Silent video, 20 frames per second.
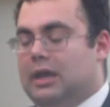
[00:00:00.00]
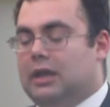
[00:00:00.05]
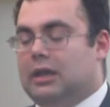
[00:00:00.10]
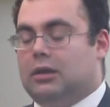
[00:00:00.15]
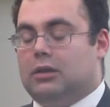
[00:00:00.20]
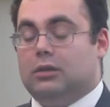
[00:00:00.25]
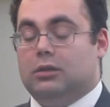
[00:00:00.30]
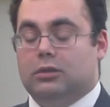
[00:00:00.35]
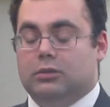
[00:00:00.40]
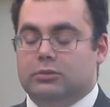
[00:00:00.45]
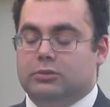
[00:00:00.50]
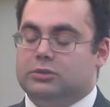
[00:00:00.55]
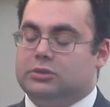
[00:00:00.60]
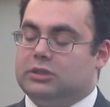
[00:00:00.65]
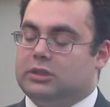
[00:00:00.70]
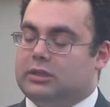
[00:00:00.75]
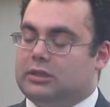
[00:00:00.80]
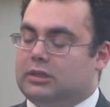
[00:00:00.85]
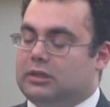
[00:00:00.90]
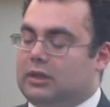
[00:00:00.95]

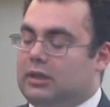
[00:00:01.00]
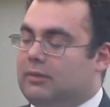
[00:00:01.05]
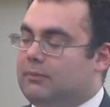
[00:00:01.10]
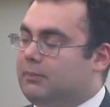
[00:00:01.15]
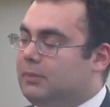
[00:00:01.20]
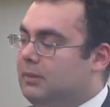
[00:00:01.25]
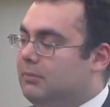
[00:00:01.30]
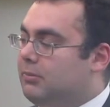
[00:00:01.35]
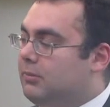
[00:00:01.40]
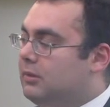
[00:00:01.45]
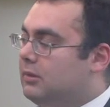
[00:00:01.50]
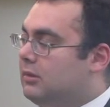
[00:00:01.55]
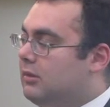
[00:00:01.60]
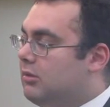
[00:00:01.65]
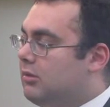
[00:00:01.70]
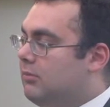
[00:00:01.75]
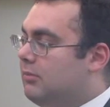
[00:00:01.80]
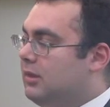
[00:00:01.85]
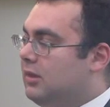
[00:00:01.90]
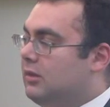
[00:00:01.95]
inclusion of people with
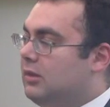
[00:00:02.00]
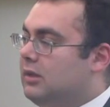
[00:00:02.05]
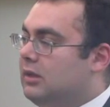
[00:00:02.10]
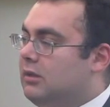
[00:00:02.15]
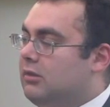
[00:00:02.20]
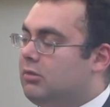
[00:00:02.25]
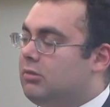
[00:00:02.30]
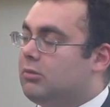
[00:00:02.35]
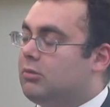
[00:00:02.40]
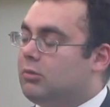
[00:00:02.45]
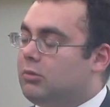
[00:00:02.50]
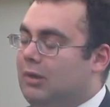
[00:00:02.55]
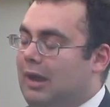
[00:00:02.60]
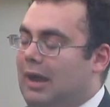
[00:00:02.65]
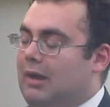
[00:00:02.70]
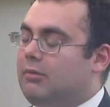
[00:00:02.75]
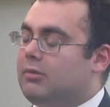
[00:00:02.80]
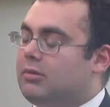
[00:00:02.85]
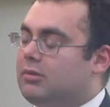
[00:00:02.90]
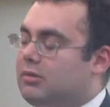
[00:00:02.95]
disabilities
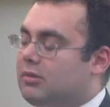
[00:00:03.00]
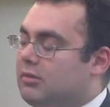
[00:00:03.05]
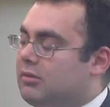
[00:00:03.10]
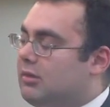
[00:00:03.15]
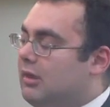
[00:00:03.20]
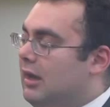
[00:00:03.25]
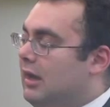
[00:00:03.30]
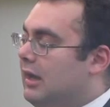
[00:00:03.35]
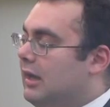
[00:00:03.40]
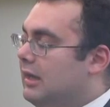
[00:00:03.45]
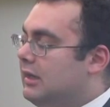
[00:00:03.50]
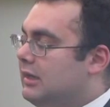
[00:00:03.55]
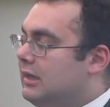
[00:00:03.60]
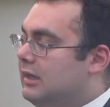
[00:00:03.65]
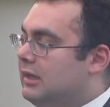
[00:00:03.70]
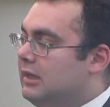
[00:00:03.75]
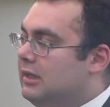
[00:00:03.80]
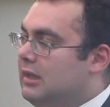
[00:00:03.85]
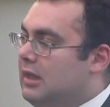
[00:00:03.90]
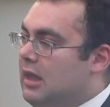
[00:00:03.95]
throughout
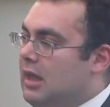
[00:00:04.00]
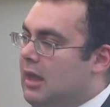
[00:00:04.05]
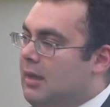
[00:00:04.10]
society.